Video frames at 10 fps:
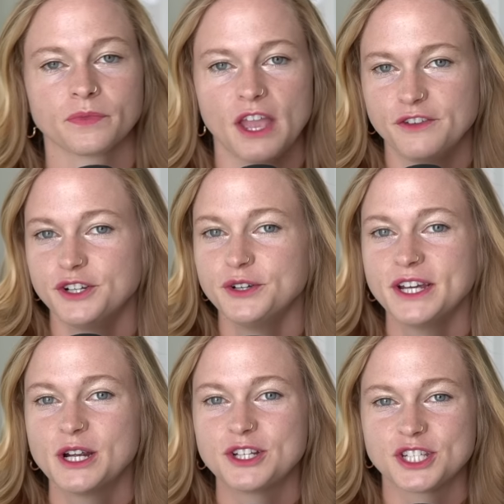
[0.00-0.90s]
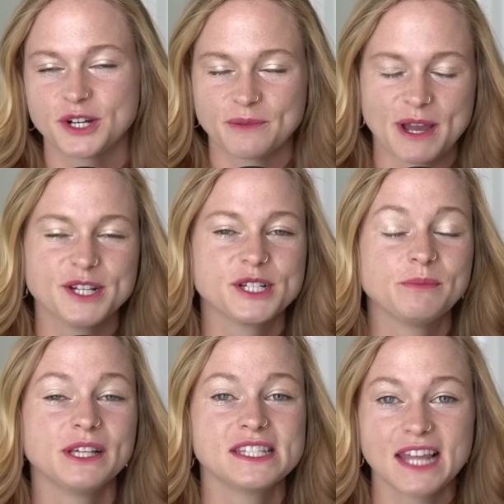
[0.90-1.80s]
If you're new here, just a reminder to
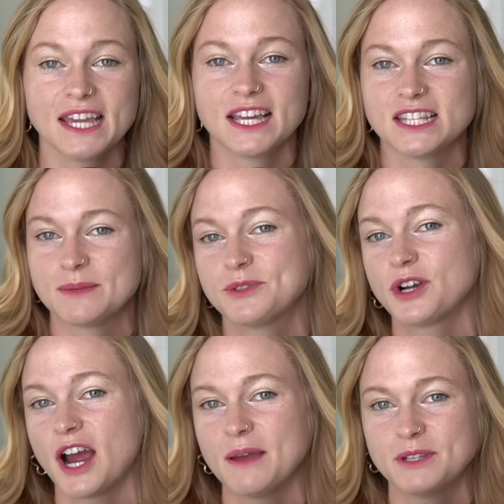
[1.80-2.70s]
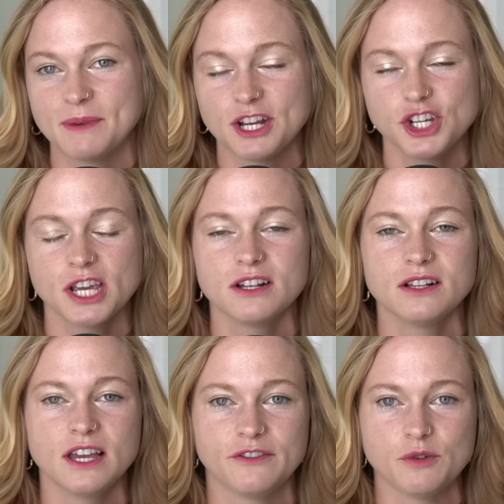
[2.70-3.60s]
please like and subscribe to my channel
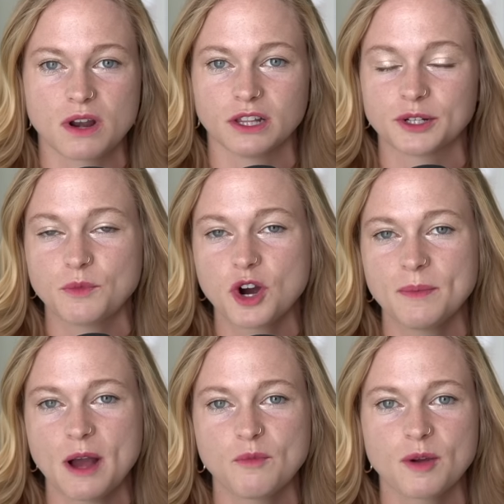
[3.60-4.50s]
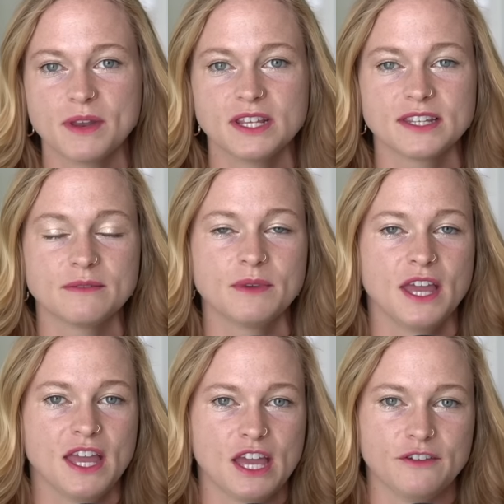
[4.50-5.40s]
if you want to learn more about Mormonism,
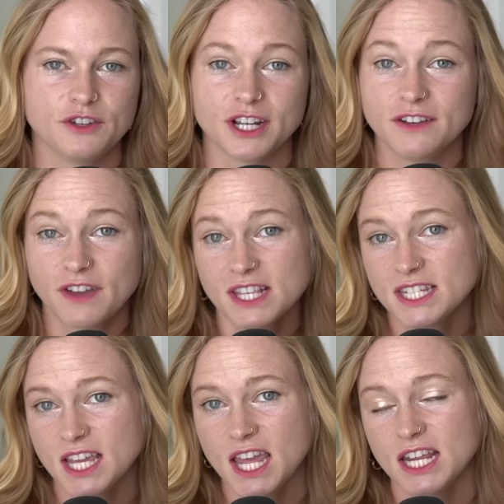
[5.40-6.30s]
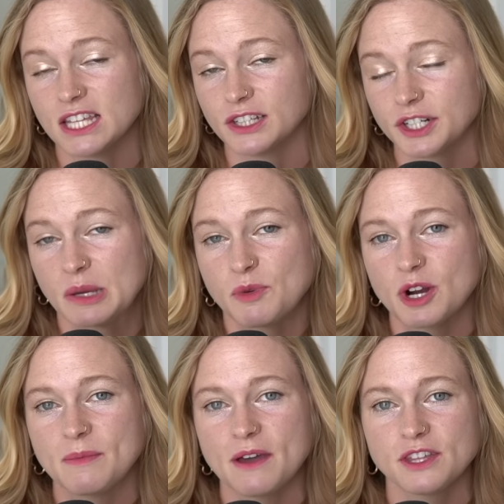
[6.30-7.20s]
if you're investigating and learning more
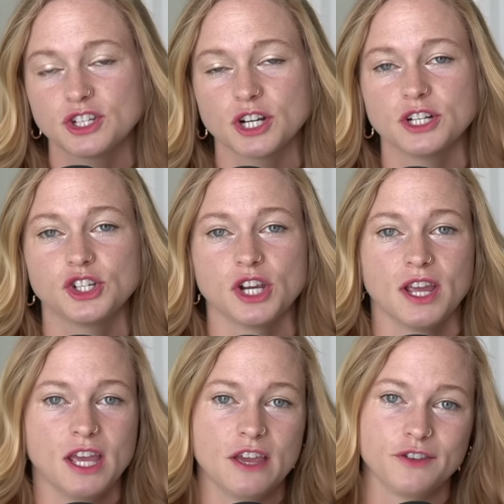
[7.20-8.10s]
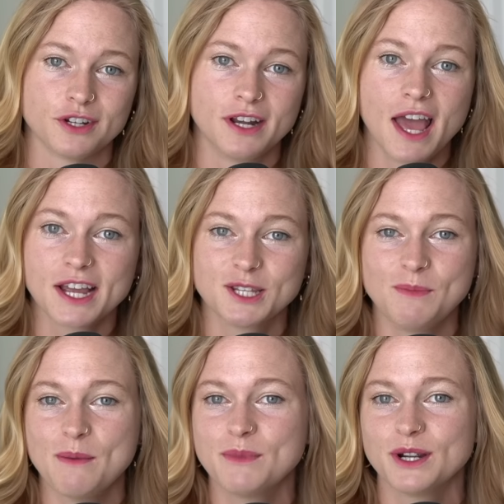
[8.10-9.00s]
about the church, if you're an ex
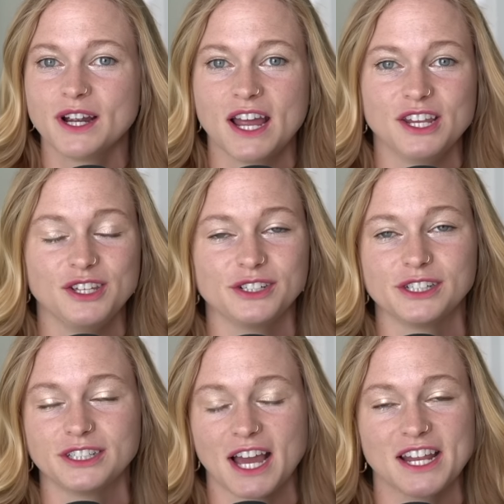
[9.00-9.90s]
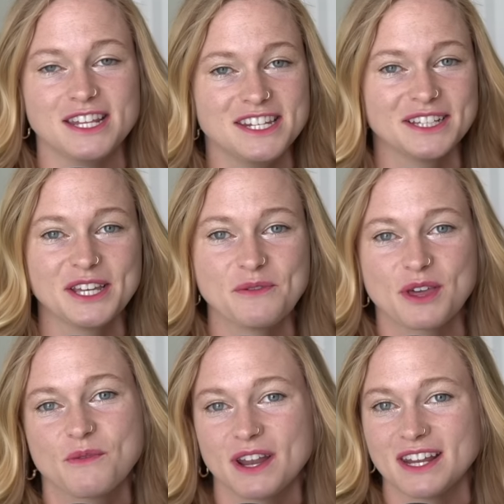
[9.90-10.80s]
member and you're kind of dealing
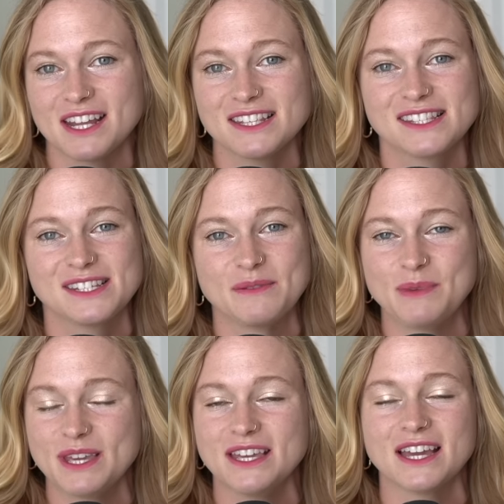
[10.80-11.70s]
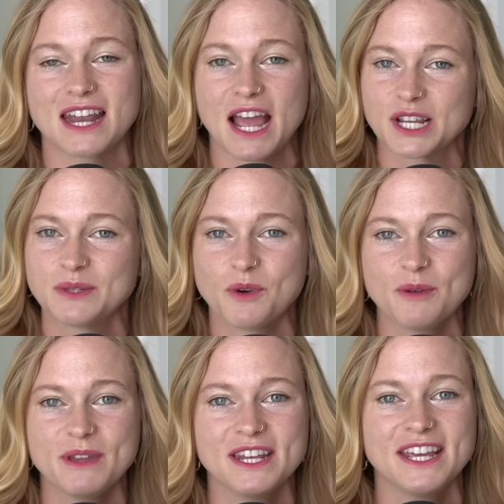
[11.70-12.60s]
with what it is to be an ex
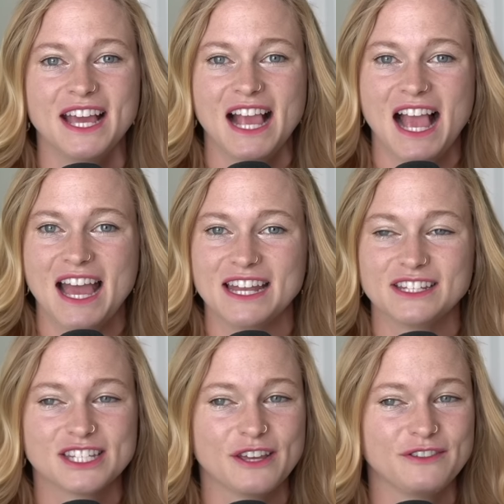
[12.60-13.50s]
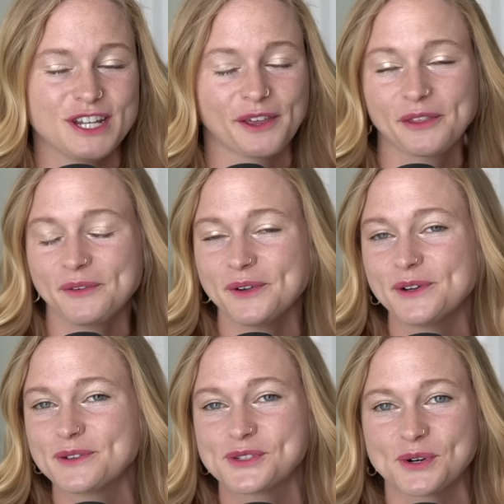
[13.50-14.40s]
Mormon and sifting
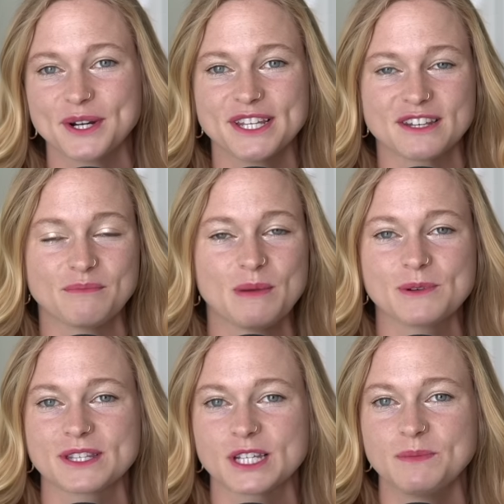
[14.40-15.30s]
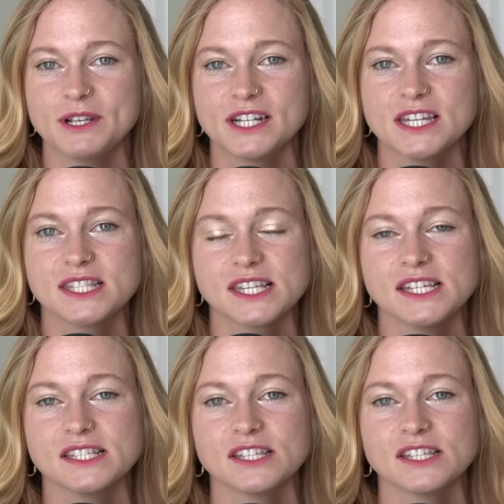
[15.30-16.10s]
through stories and people's experiences.